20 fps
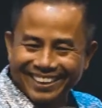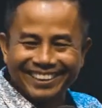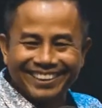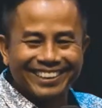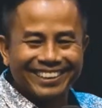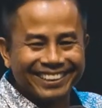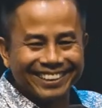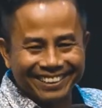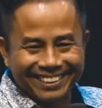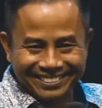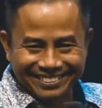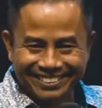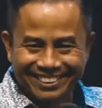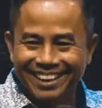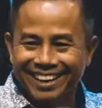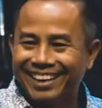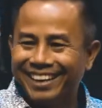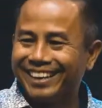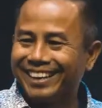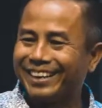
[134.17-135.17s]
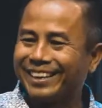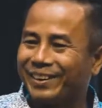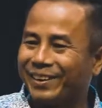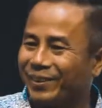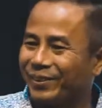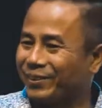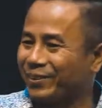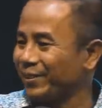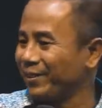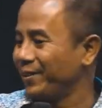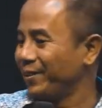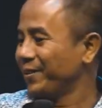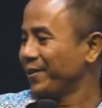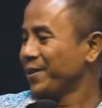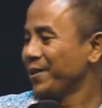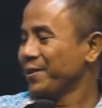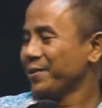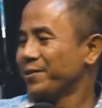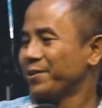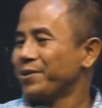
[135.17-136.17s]
in English, you know, to
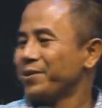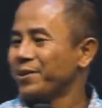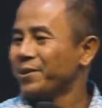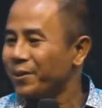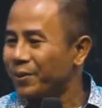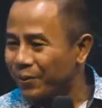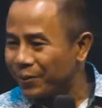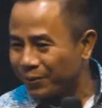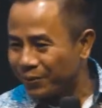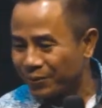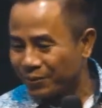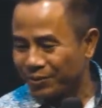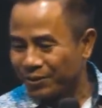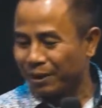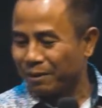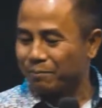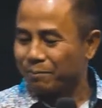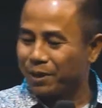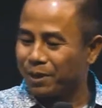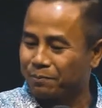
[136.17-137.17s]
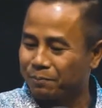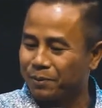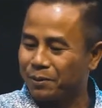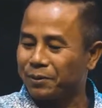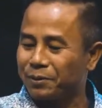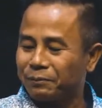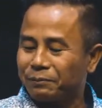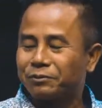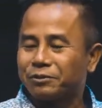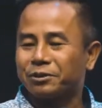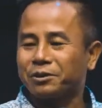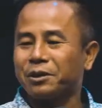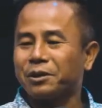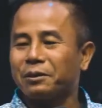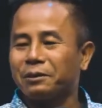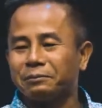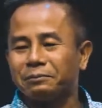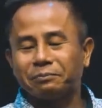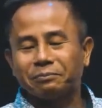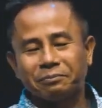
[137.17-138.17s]
you, to some people.
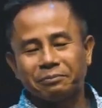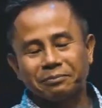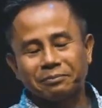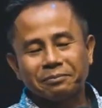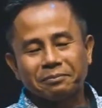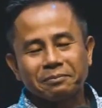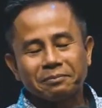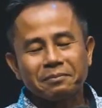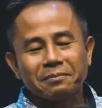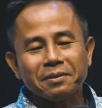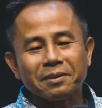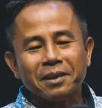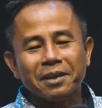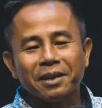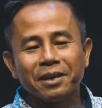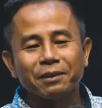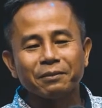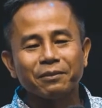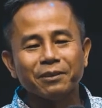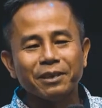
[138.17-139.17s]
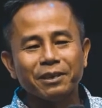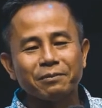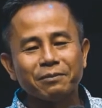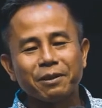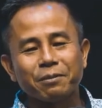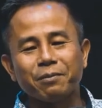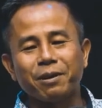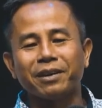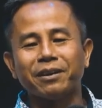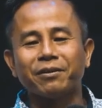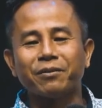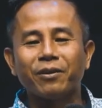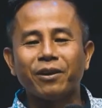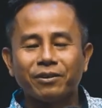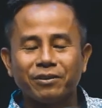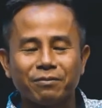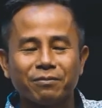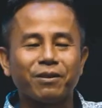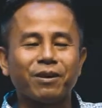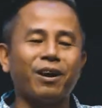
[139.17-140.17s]
So I believe that by the
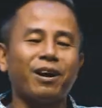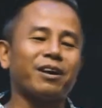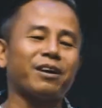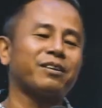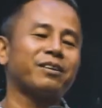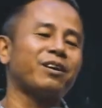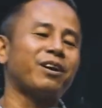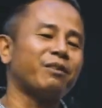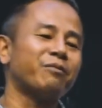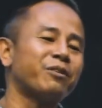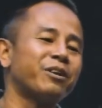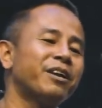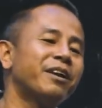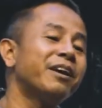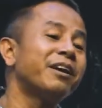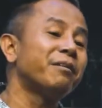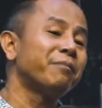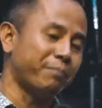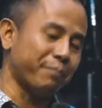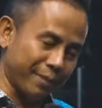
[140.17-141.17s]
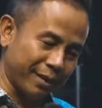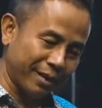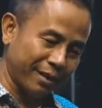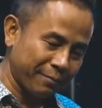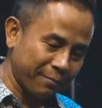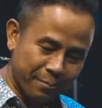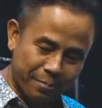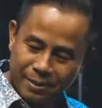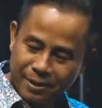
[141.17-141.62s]
grace of God, God will help me.